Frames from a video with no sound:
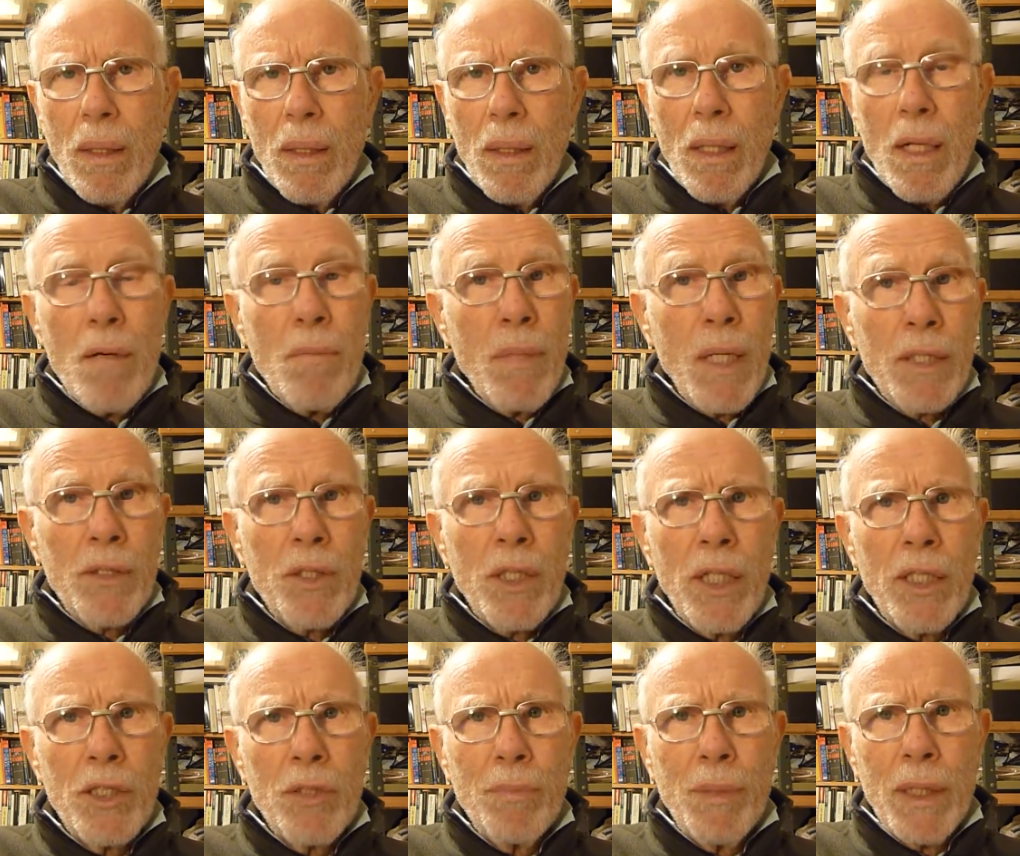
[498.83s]
How much
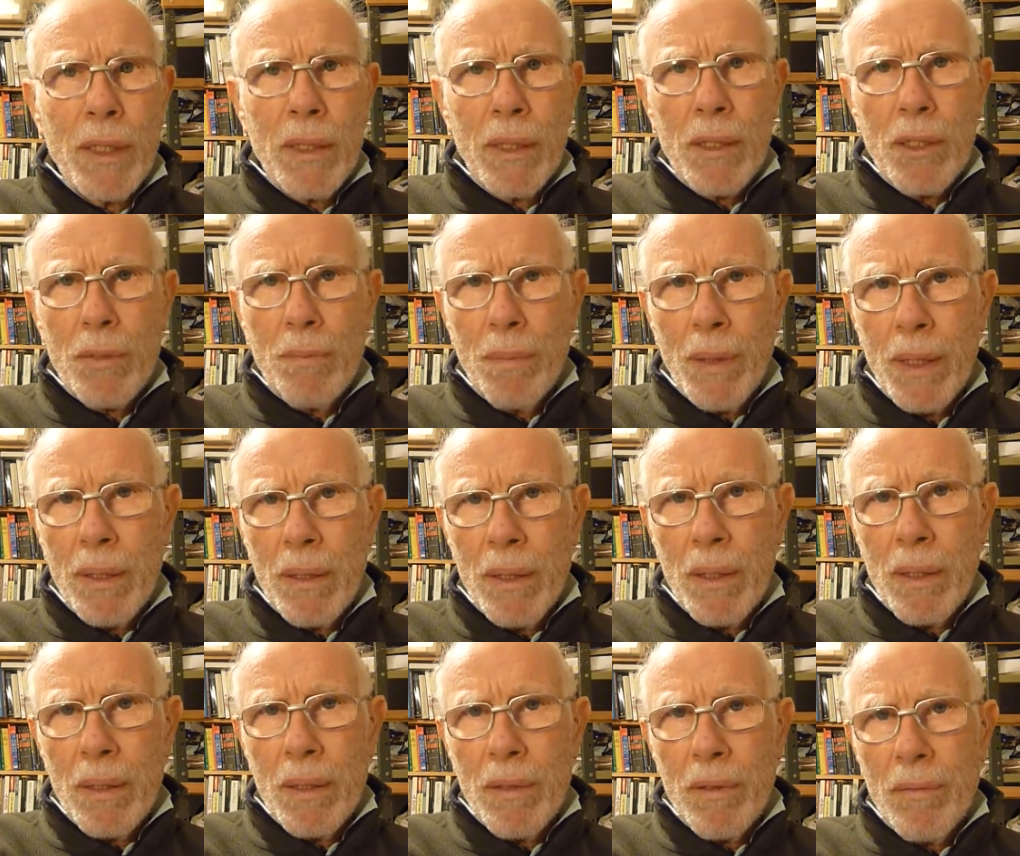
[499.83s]
has been
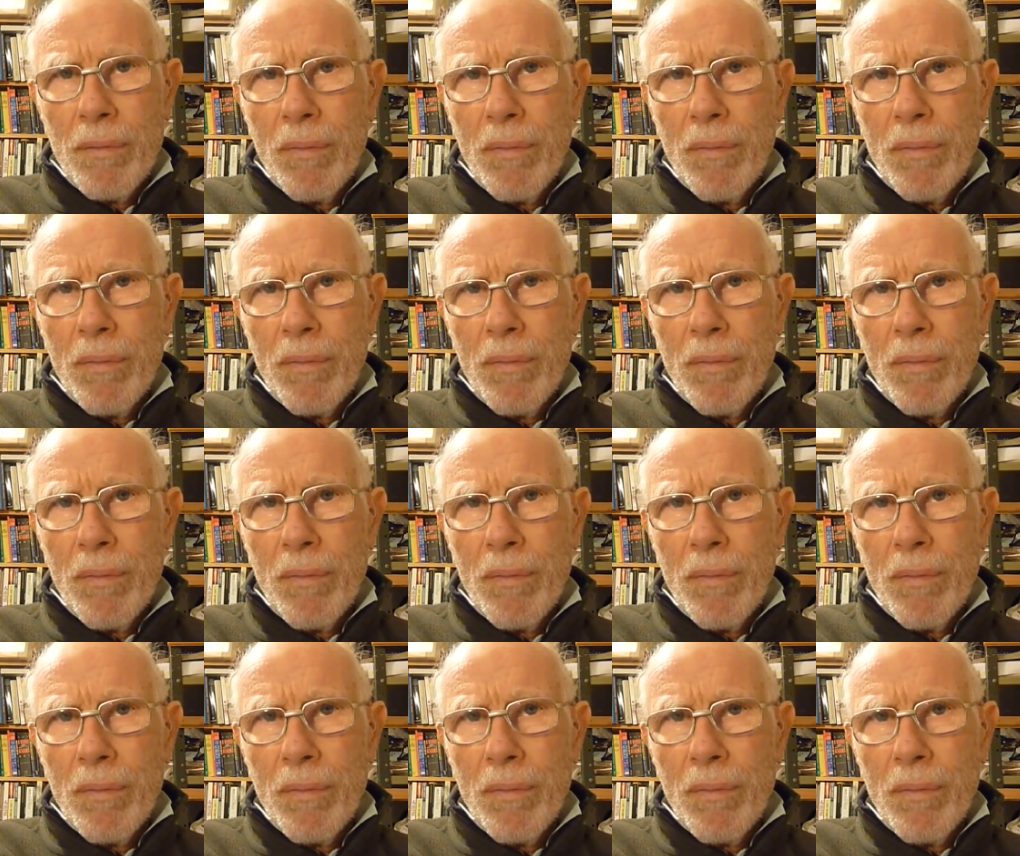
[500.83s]
expended?